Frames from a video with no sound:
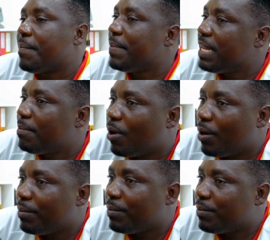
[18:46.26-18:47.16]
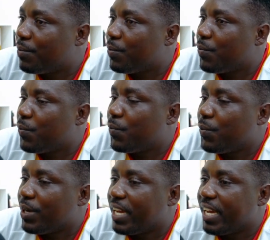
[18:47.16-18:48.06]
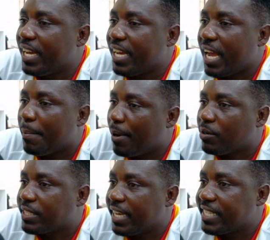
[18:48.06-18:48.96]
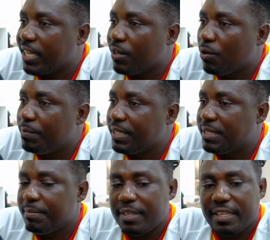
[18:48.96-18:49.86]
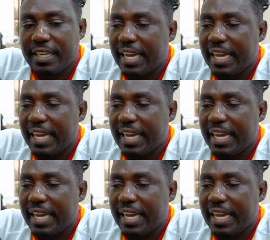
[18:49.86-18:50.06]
minimum amount I say obit me